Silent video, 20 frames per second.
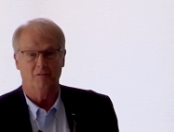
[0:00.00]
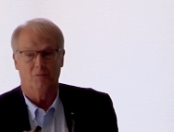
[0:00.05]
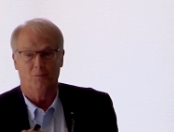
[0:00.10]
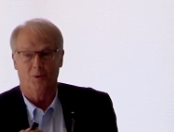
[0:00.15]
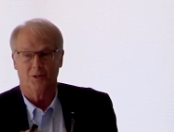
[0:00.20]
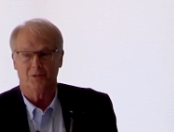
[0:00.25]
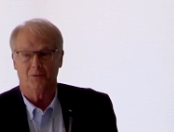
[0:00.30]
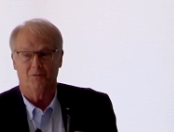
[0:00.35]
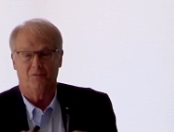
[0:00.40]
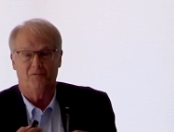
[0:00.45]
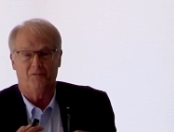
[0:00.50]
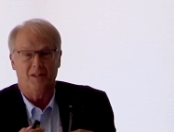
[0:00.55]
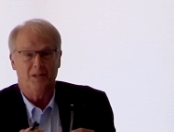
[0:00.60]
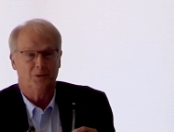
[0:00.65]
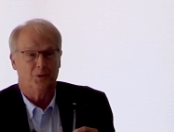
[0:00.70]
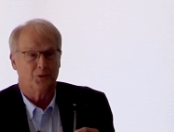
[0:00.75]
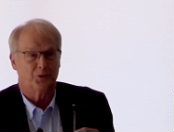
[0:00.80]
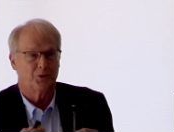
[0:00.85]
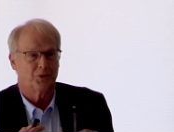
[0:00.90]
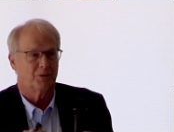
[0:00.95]
of
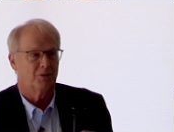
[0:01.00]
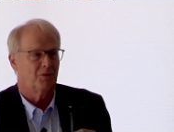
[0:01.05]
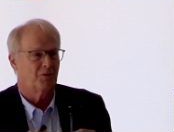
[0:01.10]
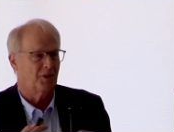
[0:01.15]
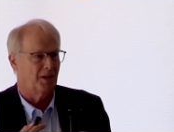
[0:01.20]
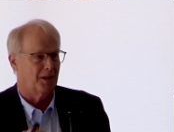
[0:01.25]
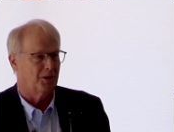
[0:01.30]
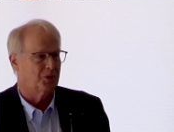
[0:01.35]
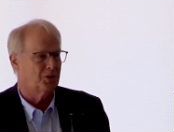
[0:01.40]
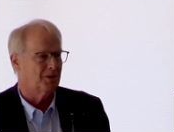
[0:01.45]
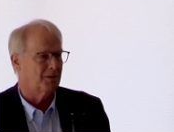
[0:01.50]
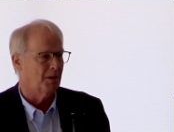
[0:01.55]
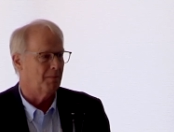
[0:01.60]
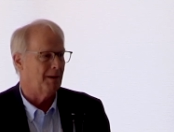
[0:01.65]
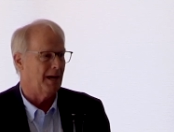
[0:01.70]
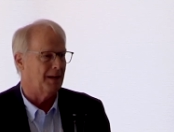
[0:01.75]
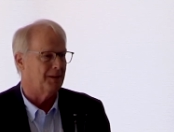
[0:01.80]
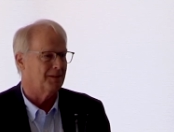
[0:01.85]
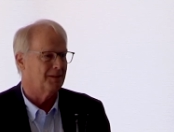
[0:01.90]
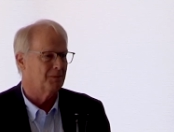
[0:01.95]
feels things
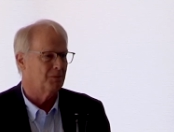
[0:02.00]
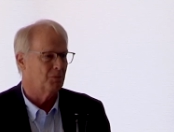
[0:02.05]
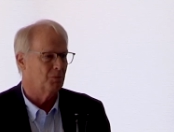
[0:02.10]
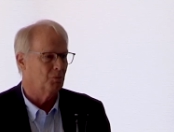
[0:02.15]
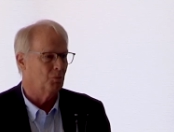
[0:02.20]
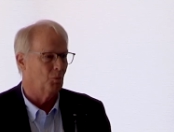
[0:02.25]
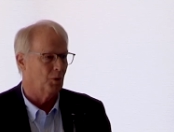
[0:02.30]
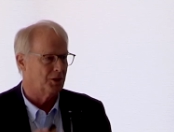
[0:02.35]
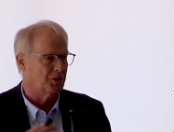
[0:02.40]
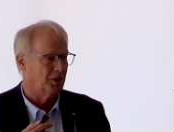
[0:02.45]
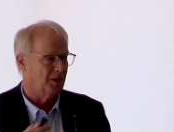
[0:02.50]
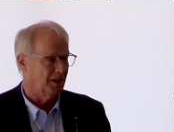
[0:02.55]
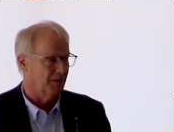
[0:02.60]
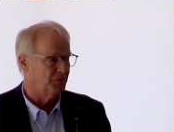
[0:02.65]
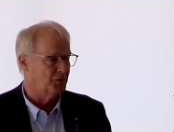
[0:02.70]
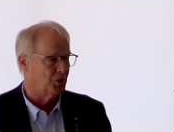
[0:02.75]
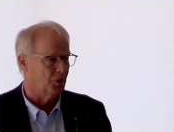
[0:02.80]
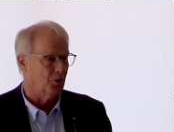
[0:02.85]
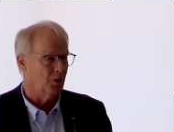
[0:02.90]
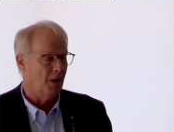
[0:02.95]
about what to give
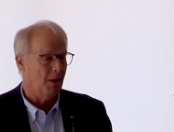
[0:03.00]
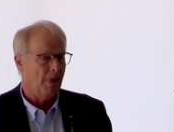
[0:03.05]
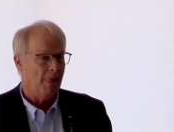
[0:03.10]
to.